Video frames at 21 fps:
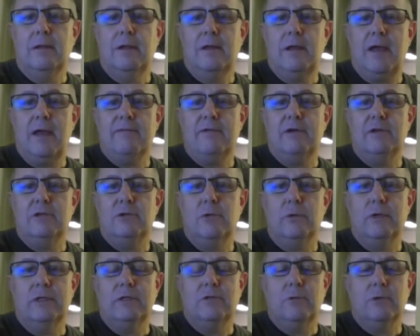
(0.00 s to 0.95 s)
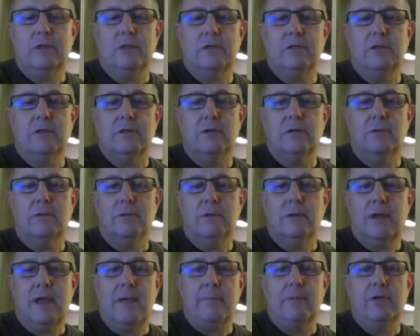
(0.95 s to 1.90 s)
Have a good 2022.
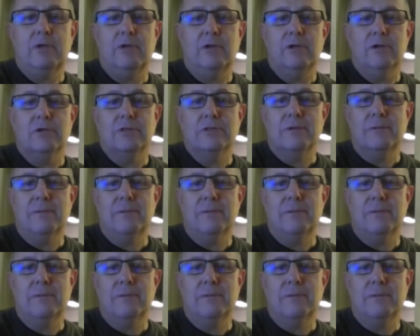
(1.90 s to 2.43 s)
Happy New Year's.